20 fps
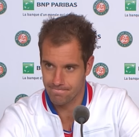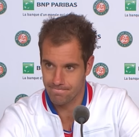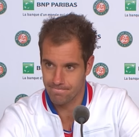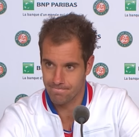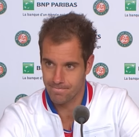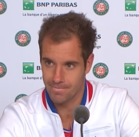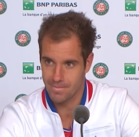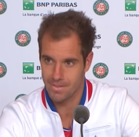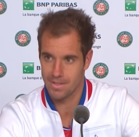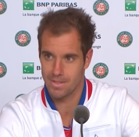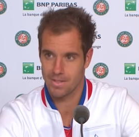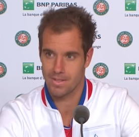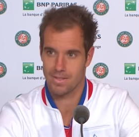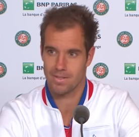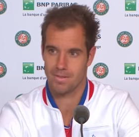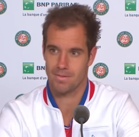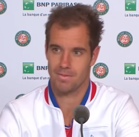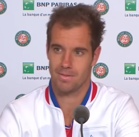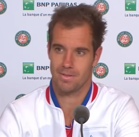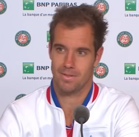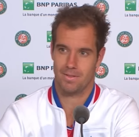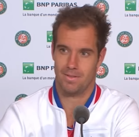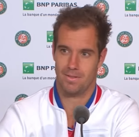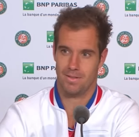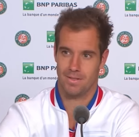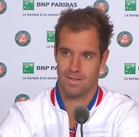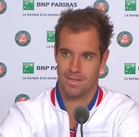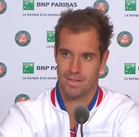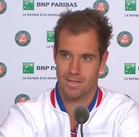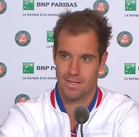
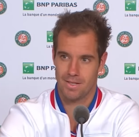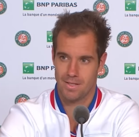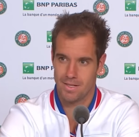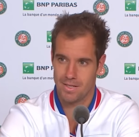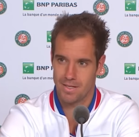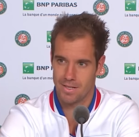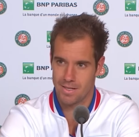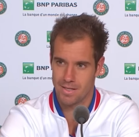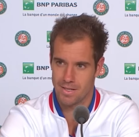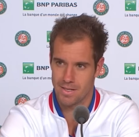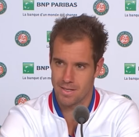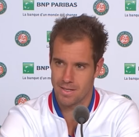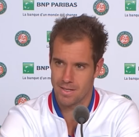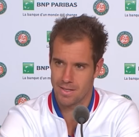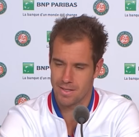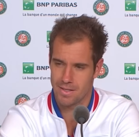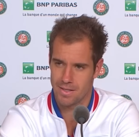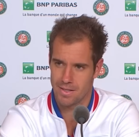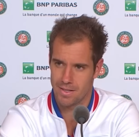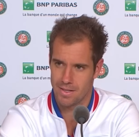(silence)